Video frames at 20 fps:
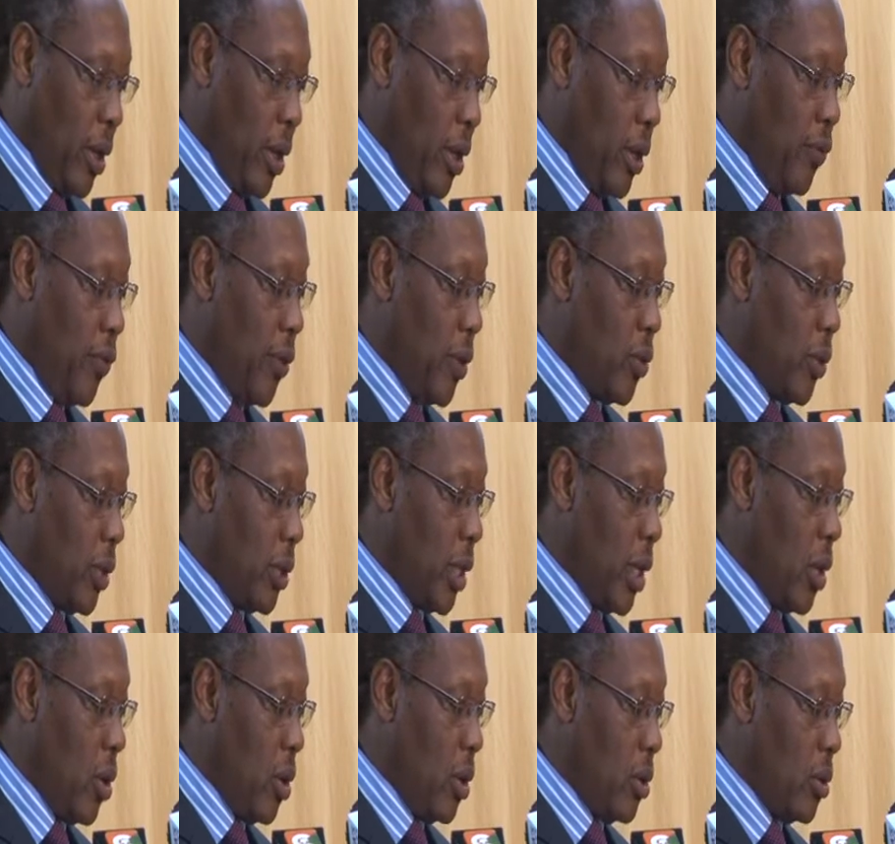If it was
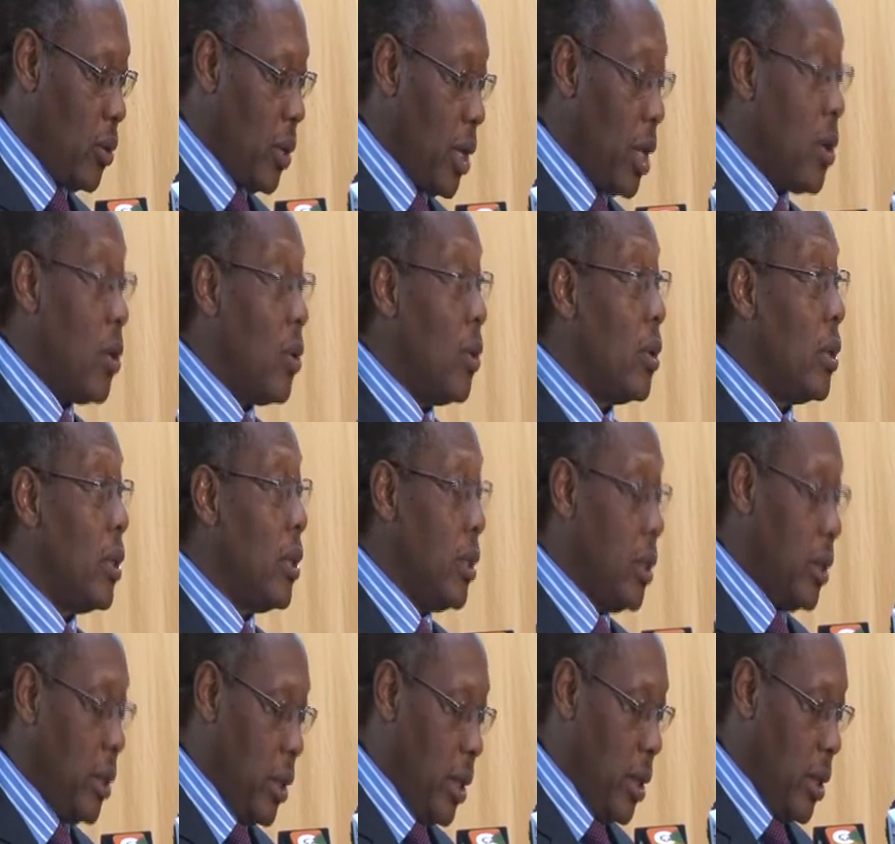an old record,
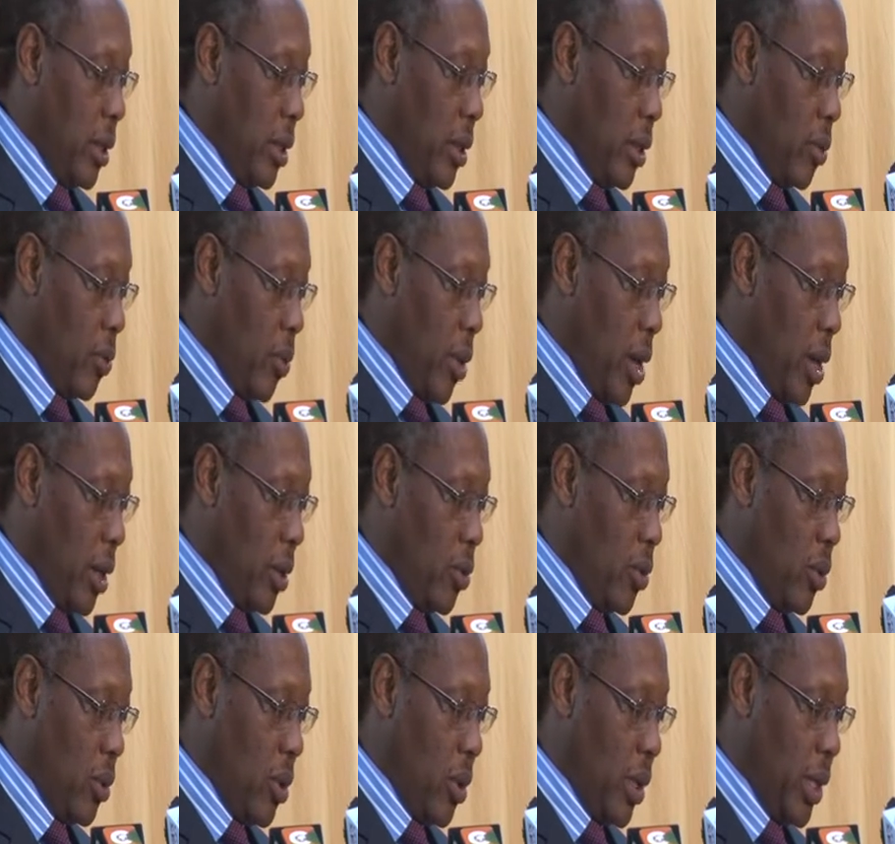one
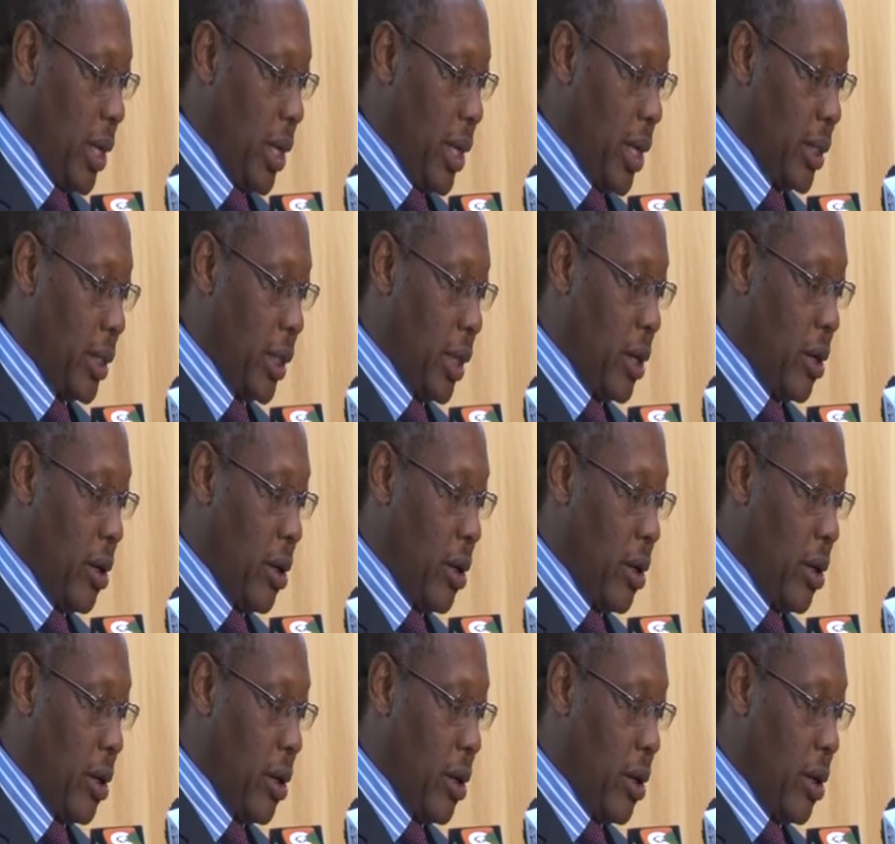could only get a